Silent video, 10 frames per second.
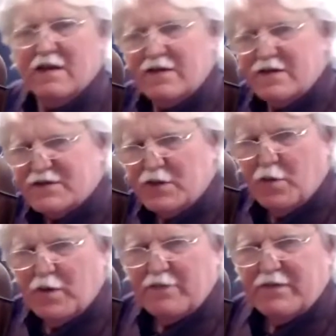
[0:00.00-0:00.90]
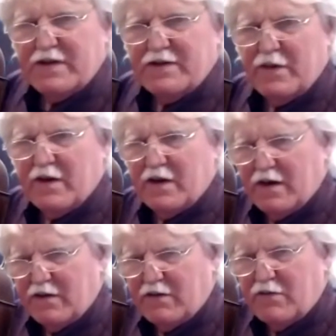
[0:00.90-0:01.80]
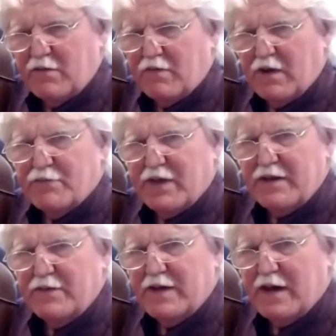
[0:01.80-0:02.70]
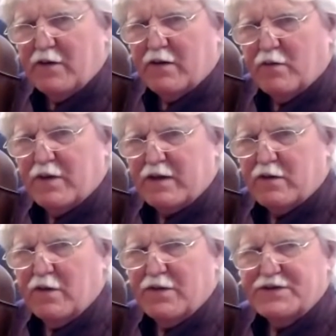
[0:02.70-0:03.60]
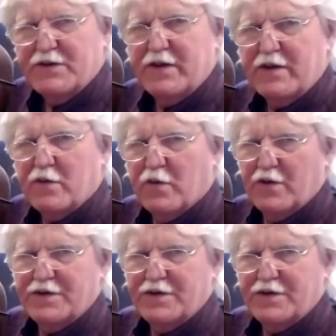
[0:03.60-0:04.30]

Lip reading: So what I'm going to run by you now are what I call the tuning chords.